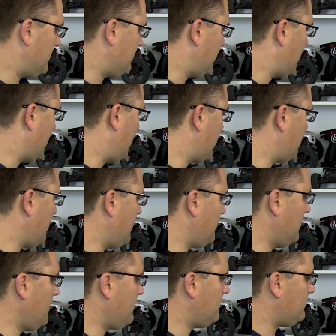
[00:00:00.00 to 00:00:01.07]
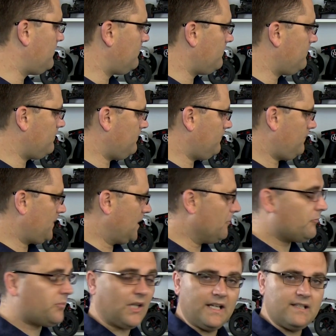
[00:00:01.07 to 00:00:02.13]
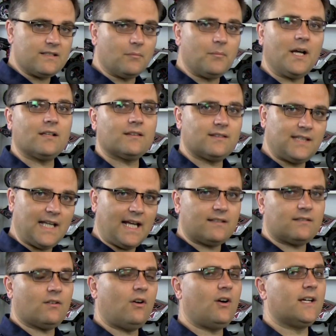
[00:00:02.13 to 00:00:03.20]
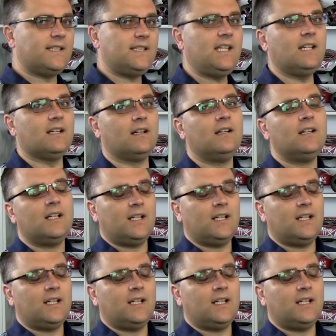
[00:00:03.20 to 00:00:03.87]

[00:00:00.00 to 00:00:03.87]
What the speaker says: So there's no complaints about that idea.